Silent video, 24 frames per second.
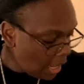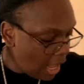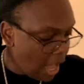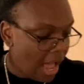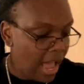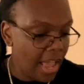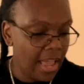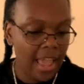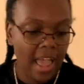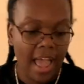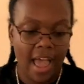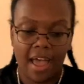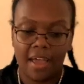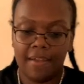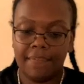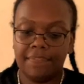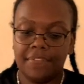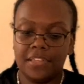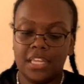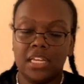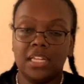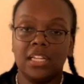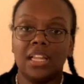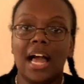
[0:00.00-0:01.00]
I have
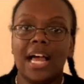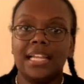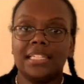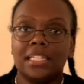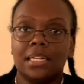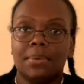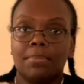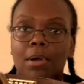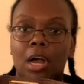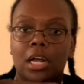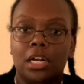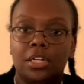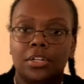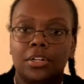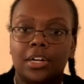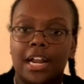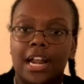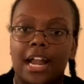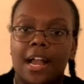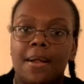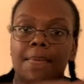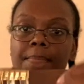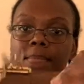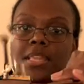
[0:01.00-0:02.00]
the classic
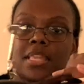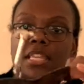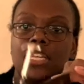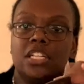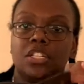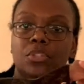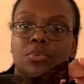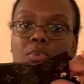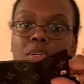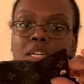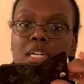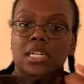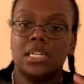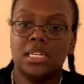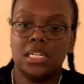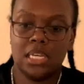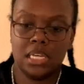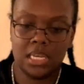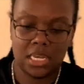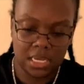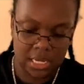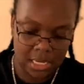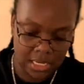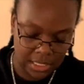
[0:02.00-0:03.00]
monogram. This one
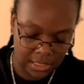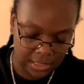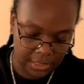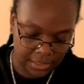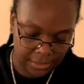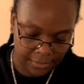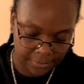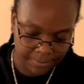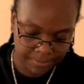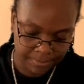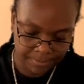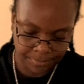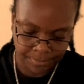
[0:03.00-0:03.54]
is